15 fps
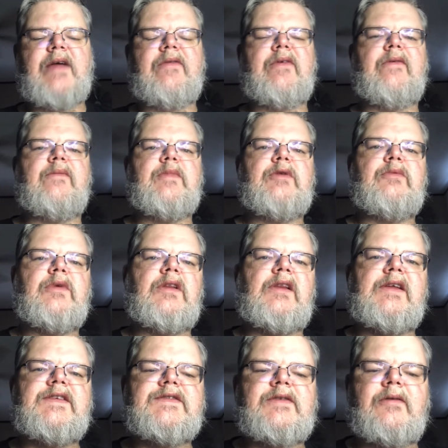Have you ever been
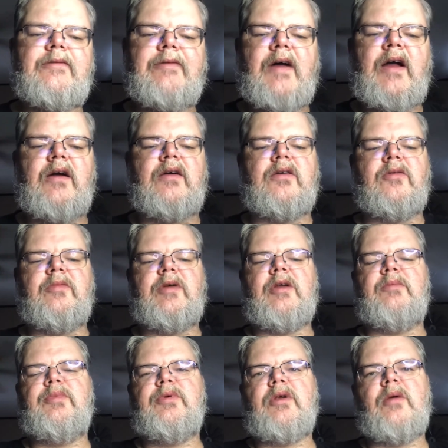released or fired or
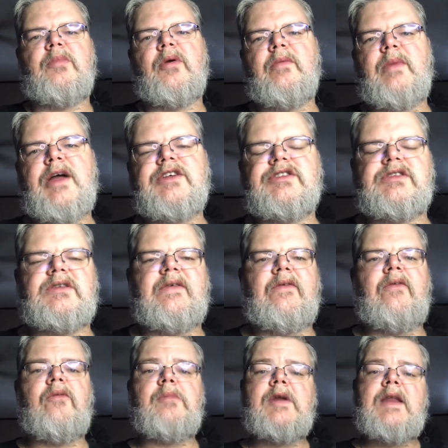been put on probation? Have
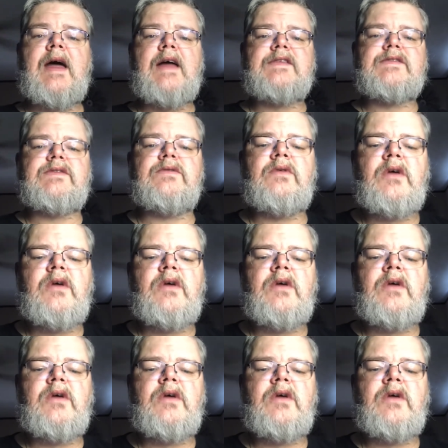you ever been asked to